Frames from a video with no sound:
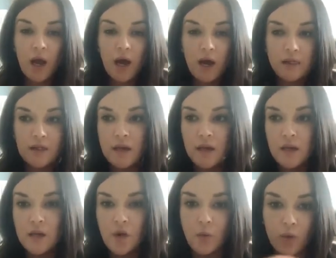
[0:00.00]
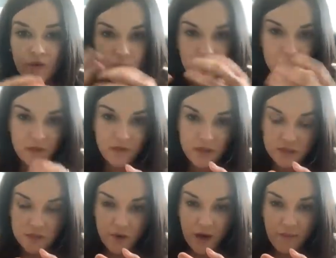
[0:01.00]
I think, we've been giving
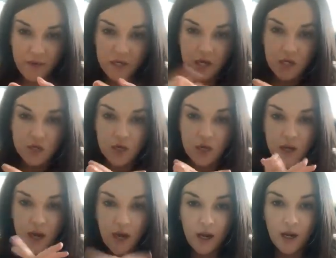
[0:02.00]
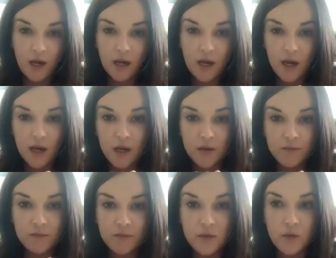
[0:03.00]
this recommendation, and,
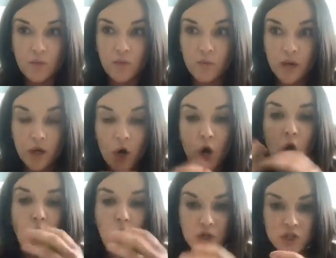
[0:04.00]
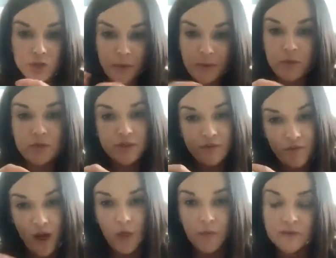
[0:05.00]
we encourage people to
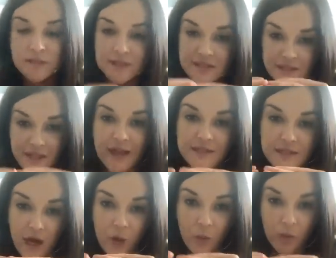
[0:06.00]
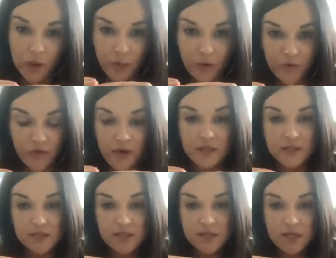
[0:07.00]
follow this because that's how we prevent
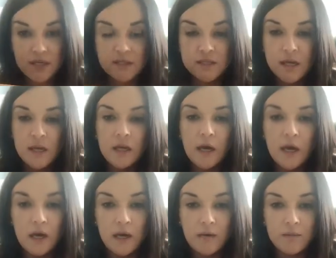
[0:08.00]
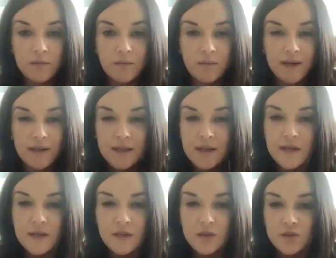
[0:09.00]
disease. But I
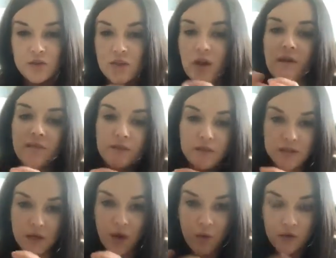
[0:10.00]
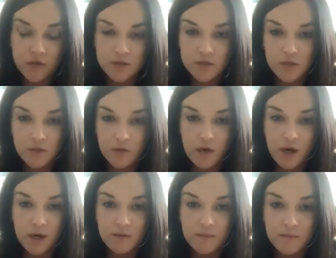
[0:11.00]
think there's a lot of things that go into
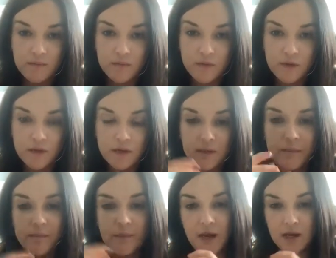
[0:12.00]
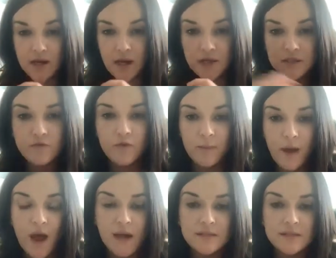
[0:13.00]
the mandates for
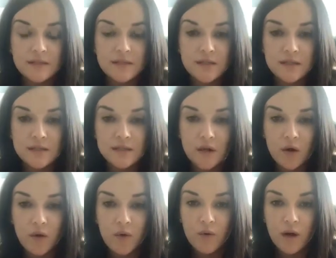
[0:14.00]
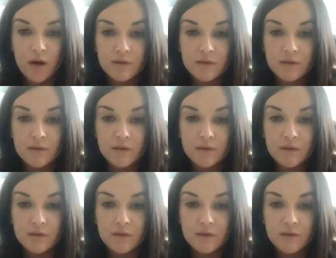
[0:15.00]
masks. And so